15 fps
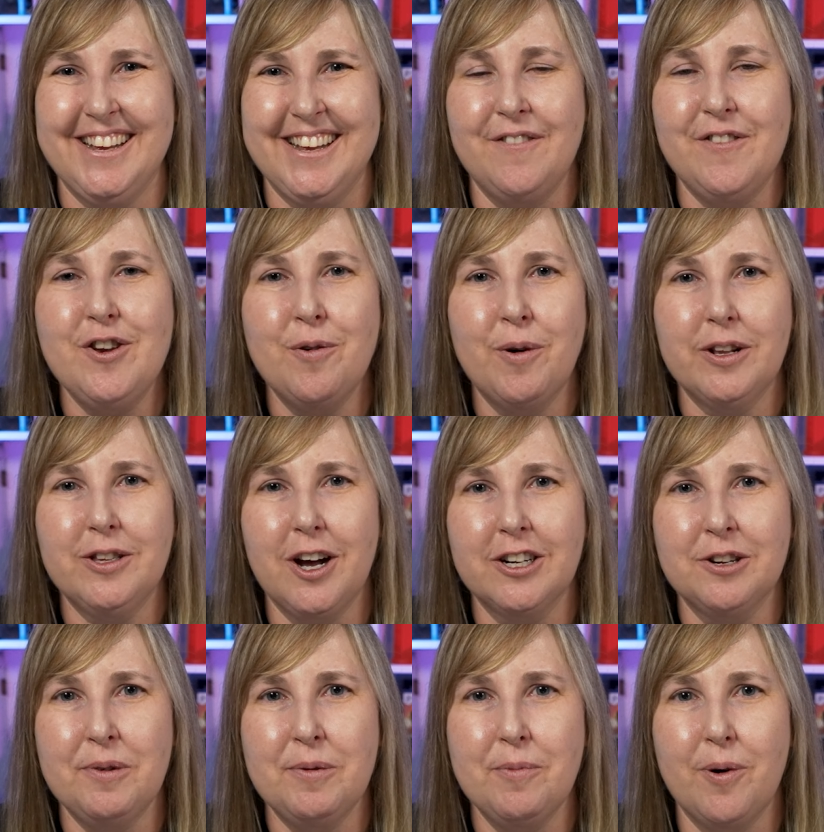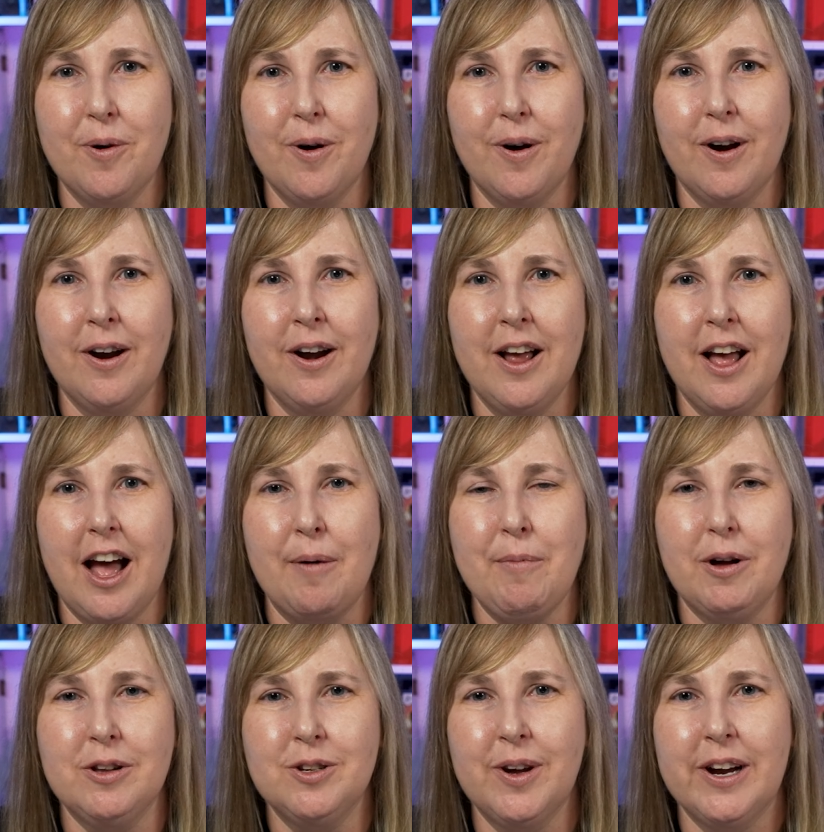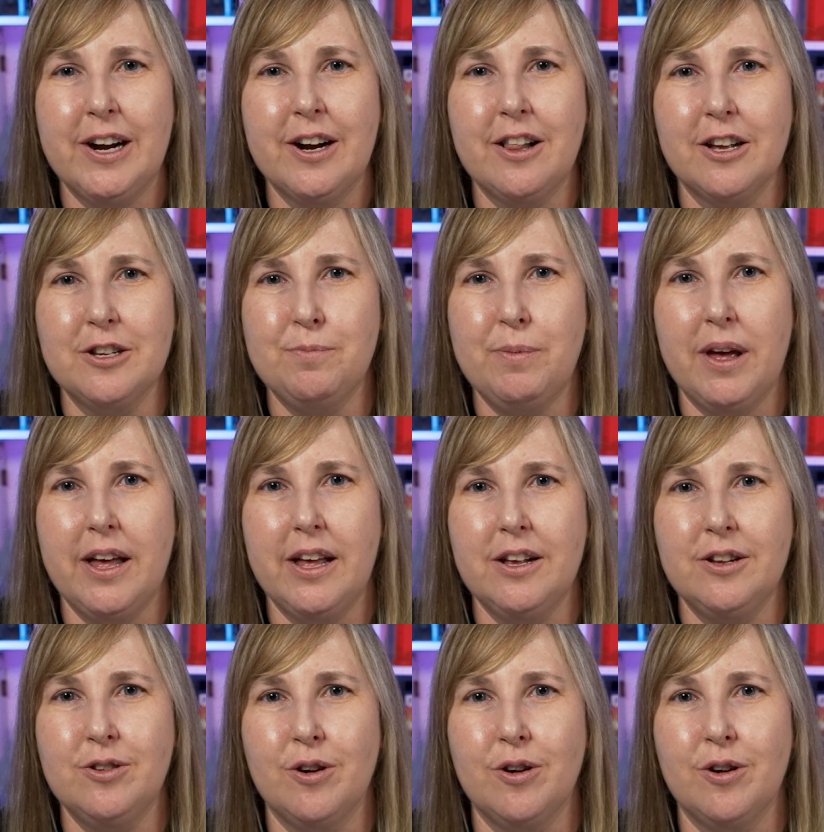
If you do want to talk to me more, I'm also Erin Collects PEZ